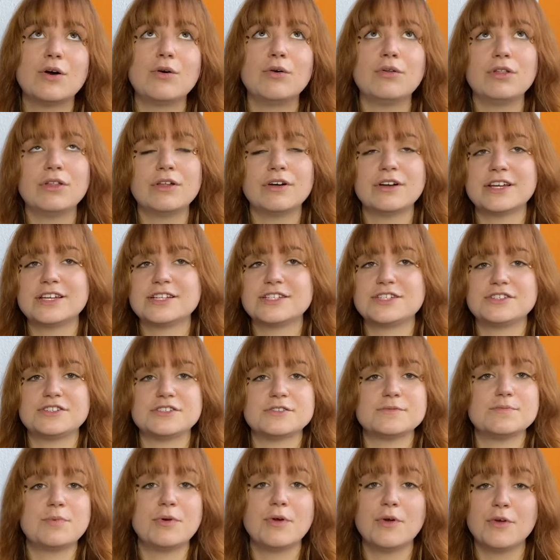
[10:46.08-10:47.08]
whole look is
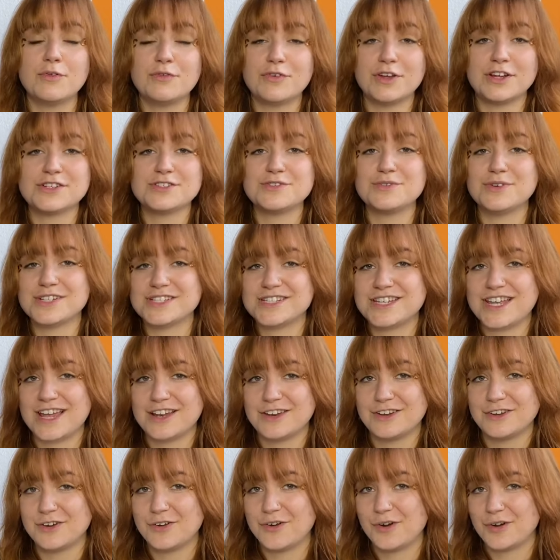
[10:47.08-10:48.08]
just perfect to
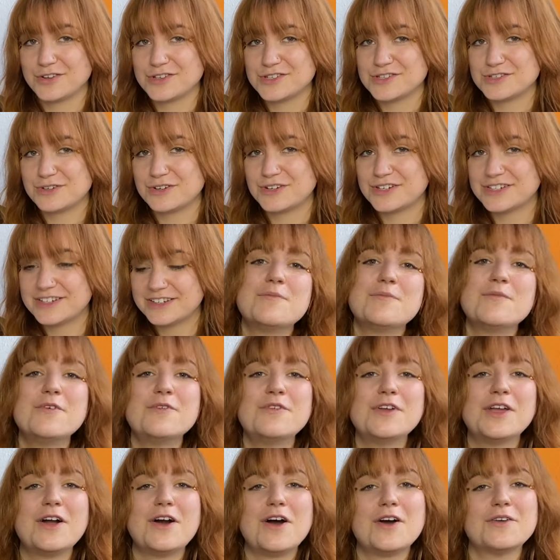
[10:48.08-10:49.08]
attend a concert.
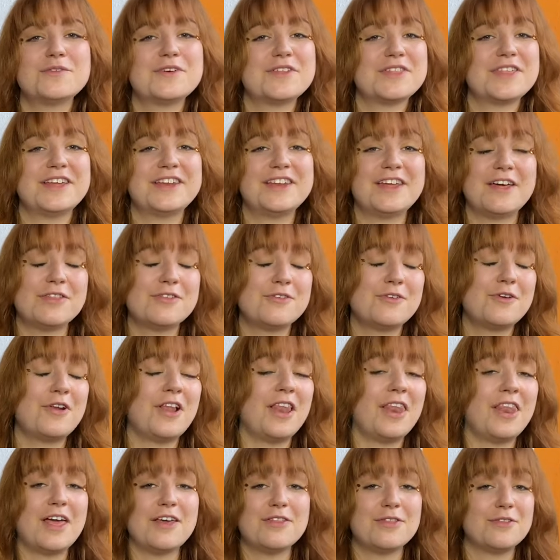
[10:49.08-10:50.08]
Moving on with
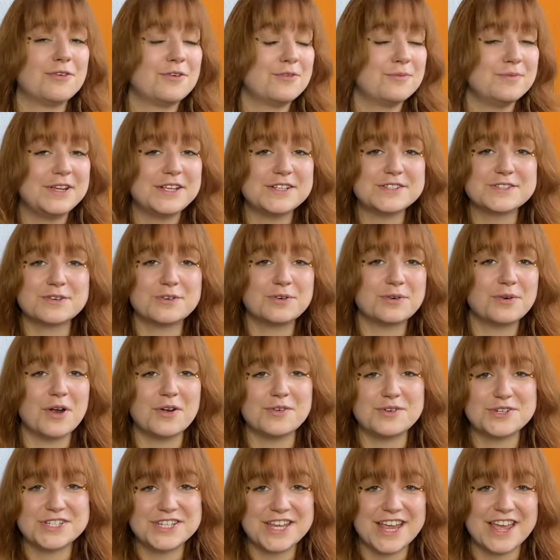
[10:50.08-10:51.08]
another leather meets
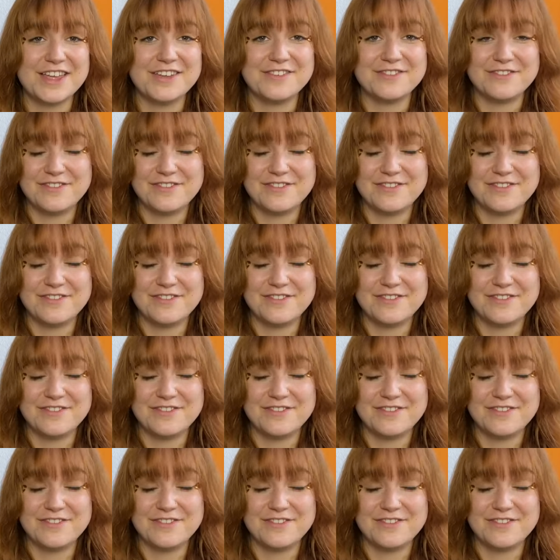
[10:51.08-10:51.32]
crochet